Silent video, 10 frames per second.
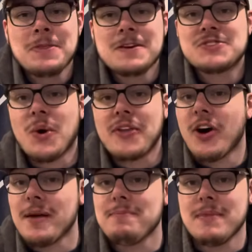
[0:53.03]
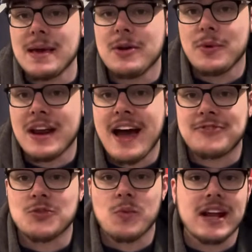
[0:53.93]
So I thought maybe we'd
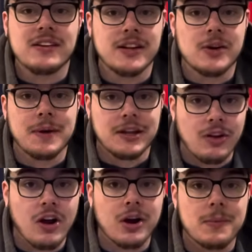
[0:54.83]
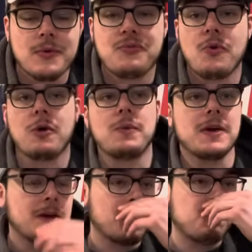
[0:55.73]
have to wait a little bit longer before
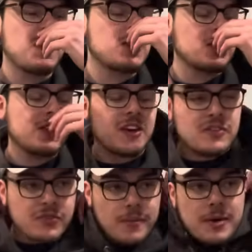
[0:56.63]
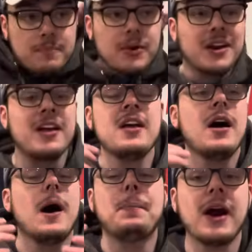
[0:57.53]
we could officially confirm it. But
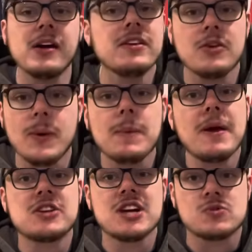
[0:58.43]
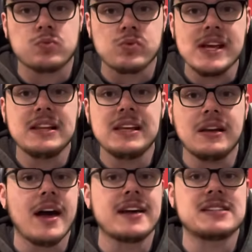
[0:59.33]
apparently the Winnipeg Jets really
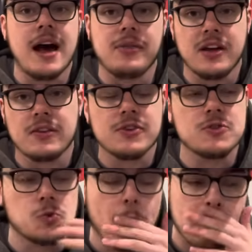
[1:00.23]
liked how the interviews went